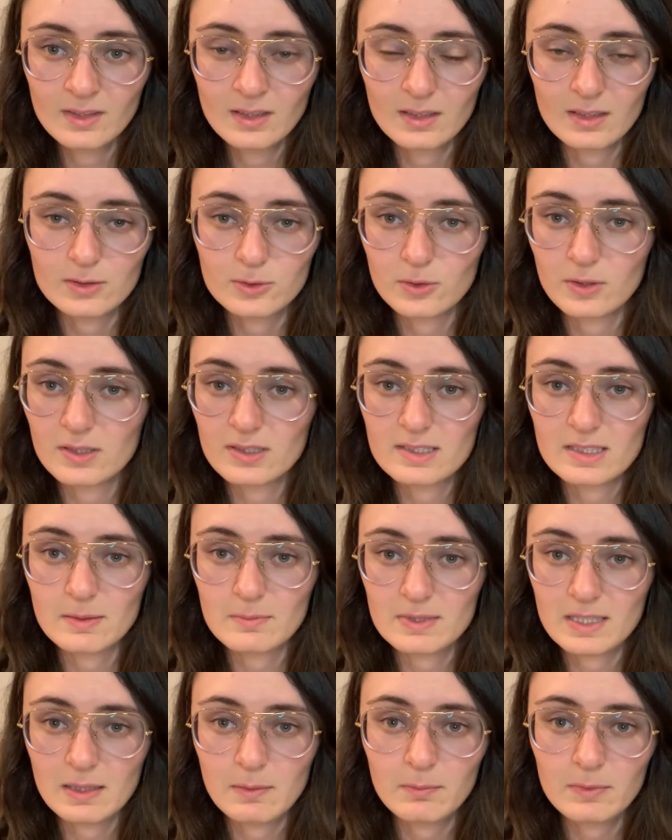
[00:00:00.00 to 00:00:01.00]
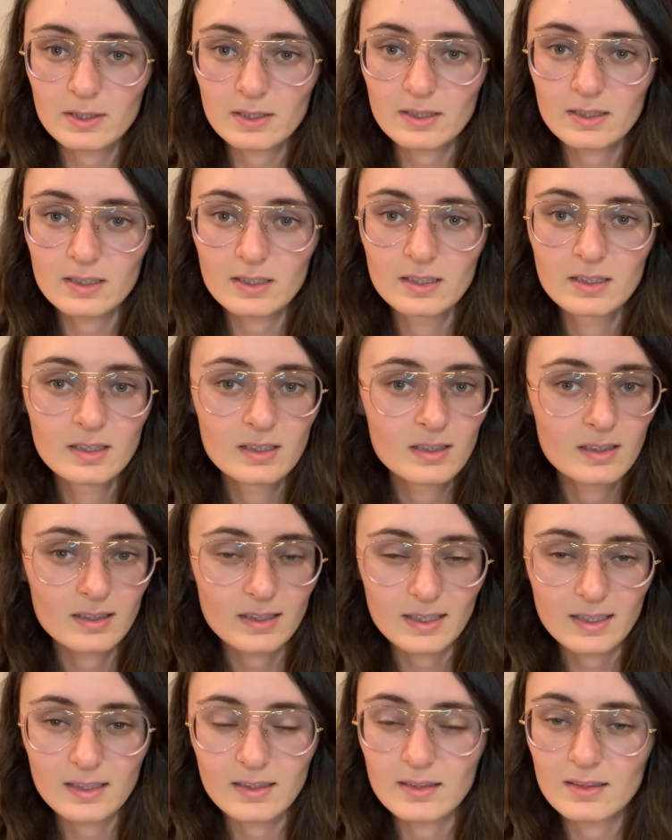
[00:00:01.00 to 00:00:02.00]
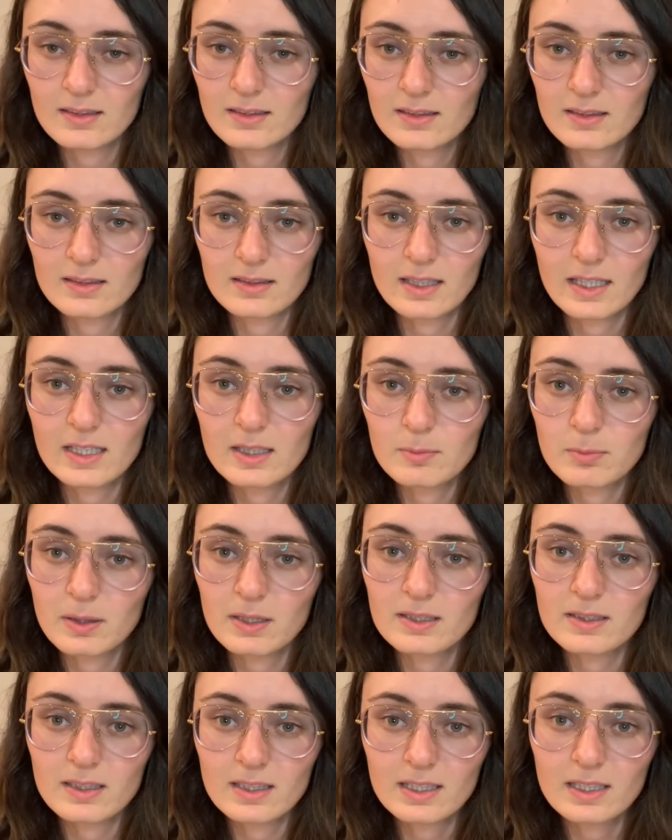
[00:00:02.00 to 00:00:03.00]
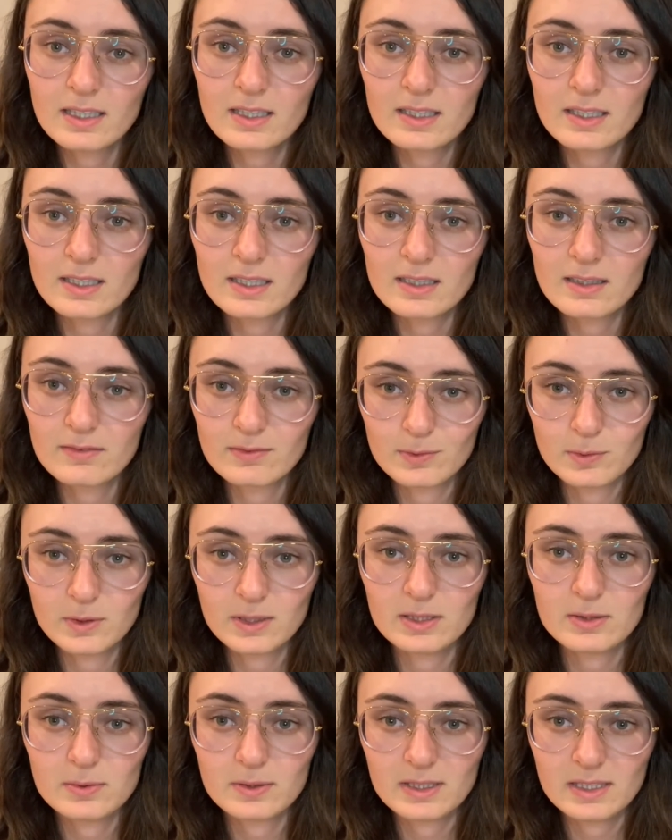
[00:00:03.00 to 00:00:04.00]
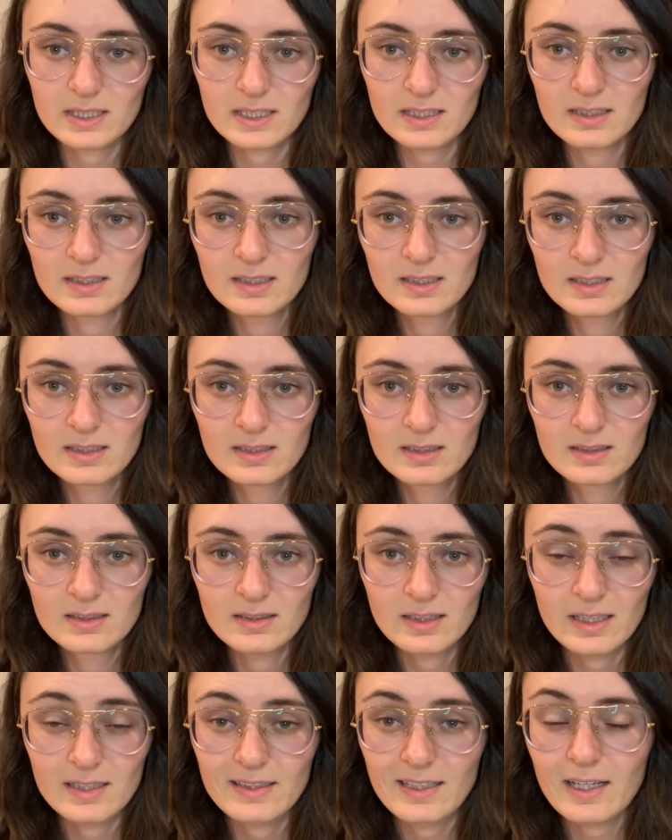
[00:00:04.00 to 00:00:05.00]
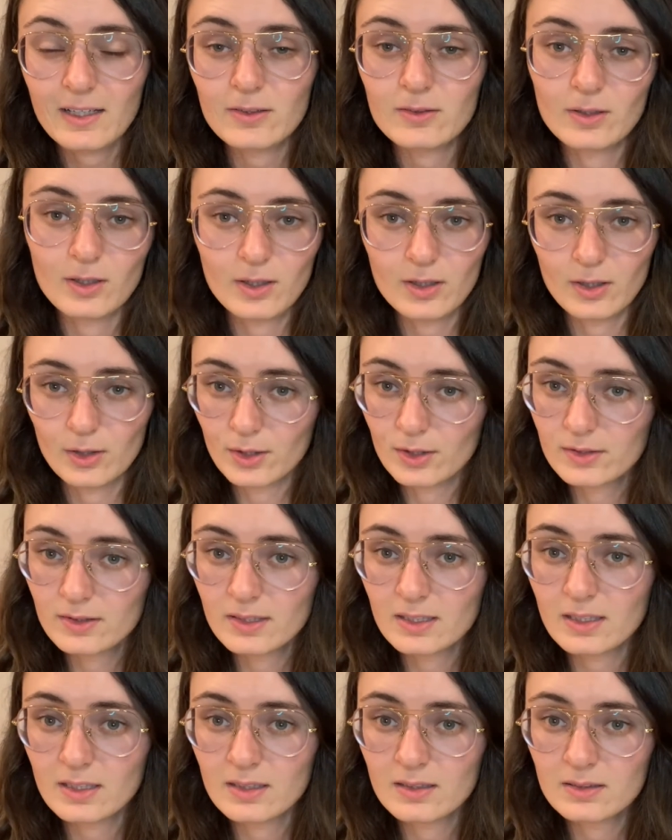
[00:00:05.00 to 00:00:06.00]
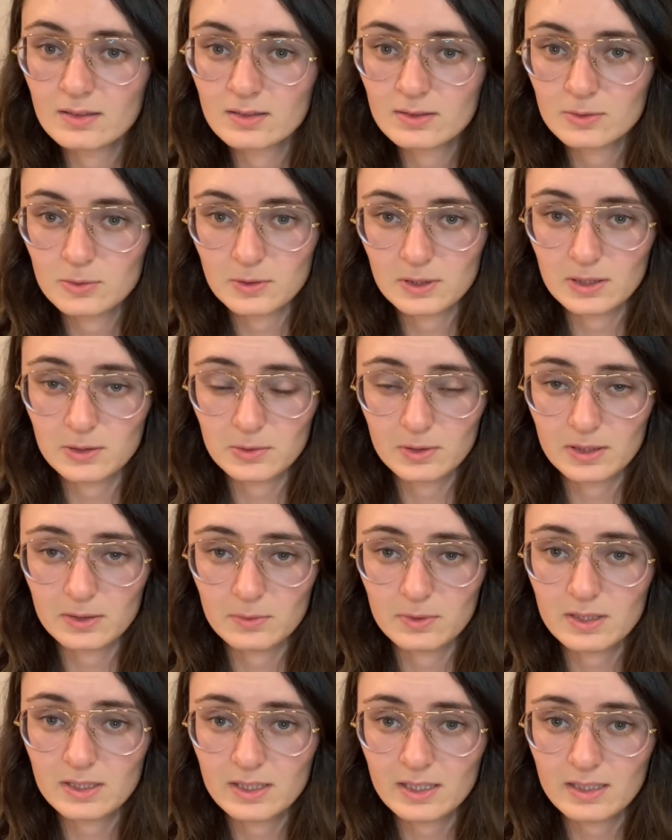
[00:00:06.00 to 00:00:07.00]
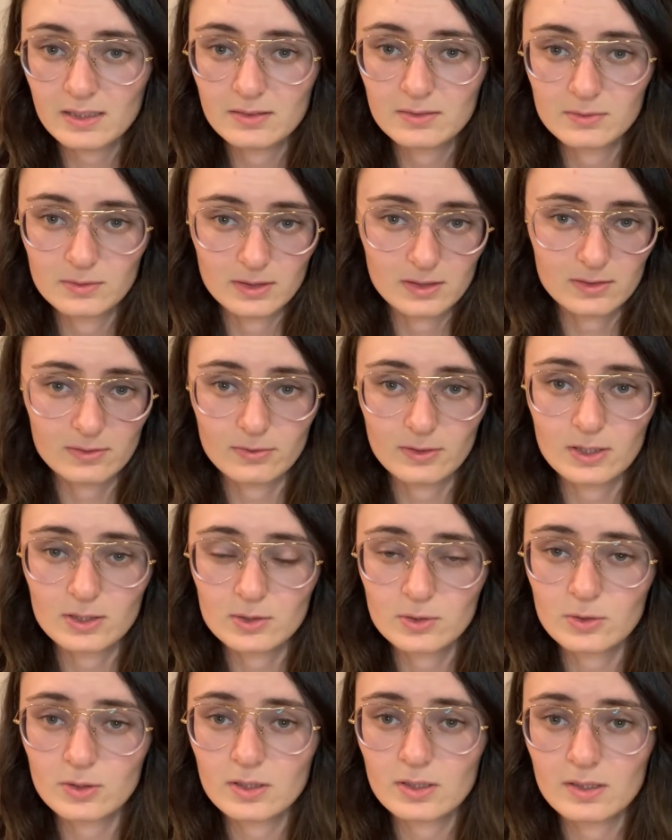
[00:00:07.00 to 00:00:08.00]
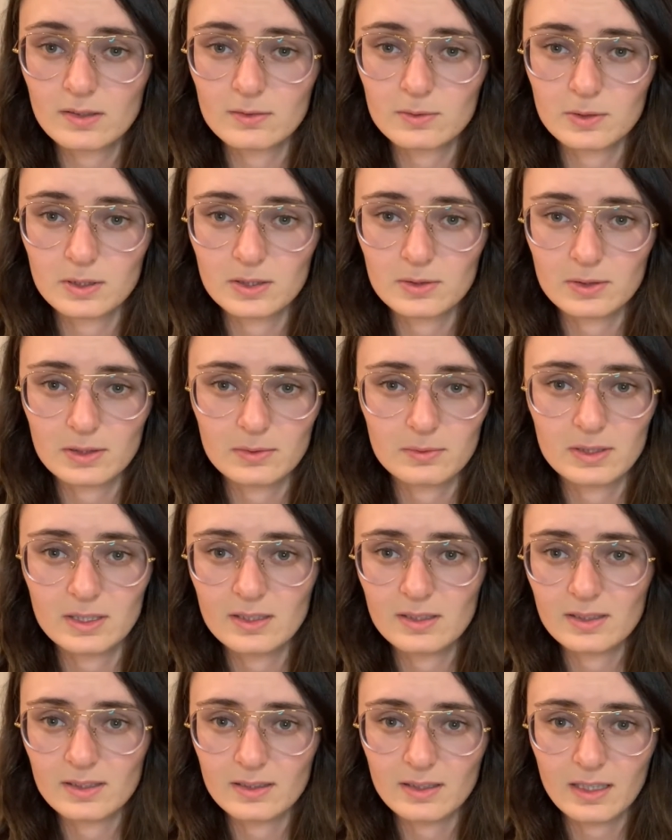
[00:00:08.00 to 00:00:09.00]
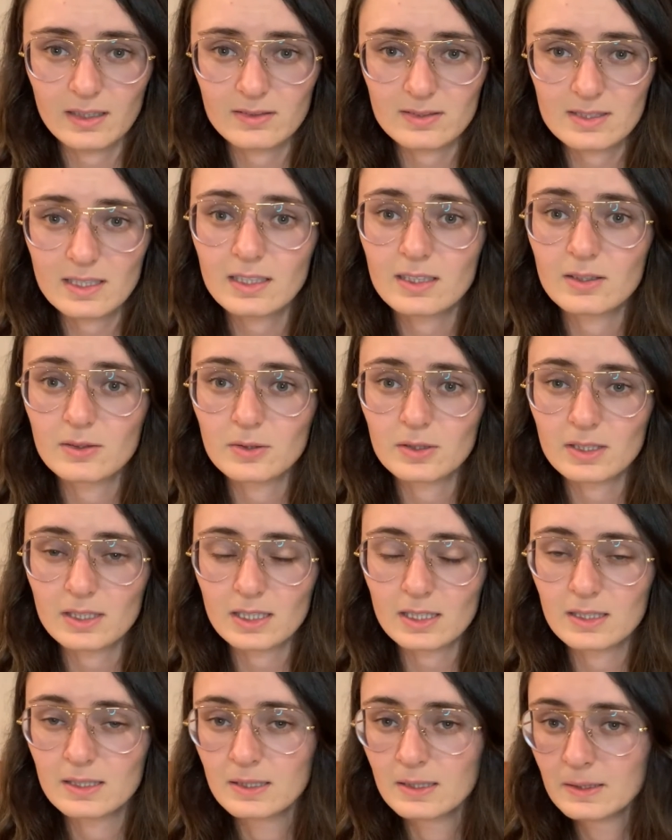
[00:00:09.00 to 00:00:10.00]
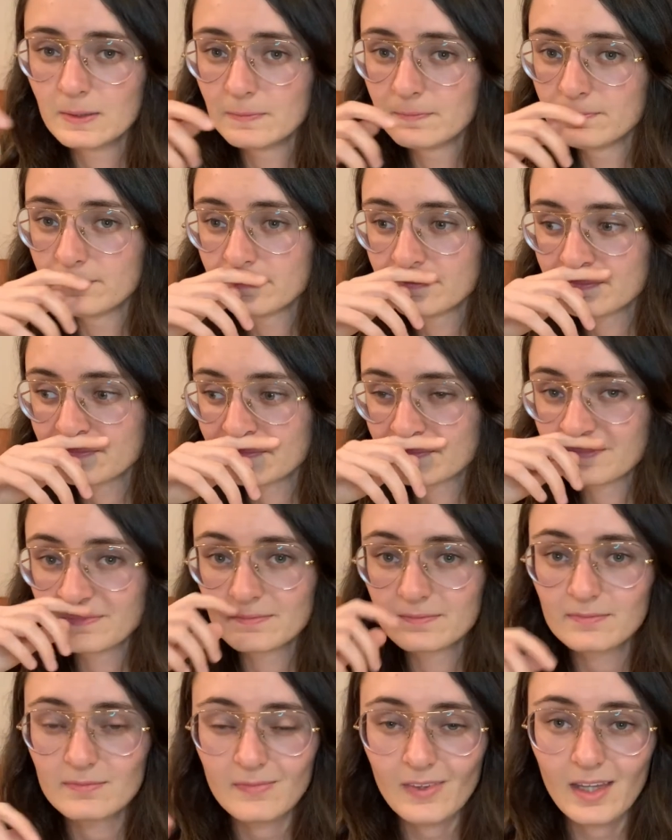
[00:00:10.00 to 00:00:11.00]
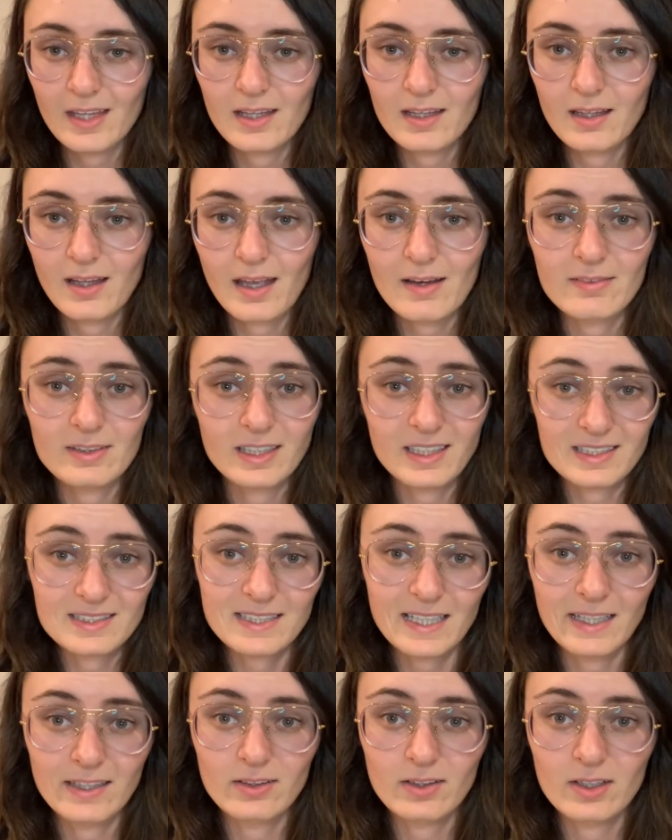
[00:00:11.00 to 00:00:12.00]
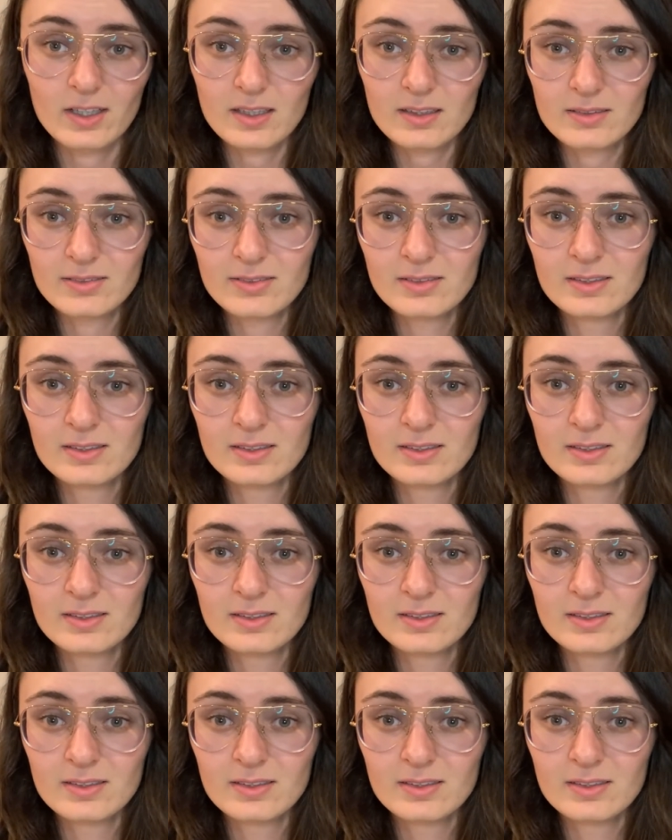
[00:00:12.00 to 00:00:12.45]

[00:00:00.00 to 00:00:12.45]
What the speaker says: towards September and the later part of the year of 2020, and now early 2021, we're in the first quarter of 2021, or now second quarter, everything is taken off.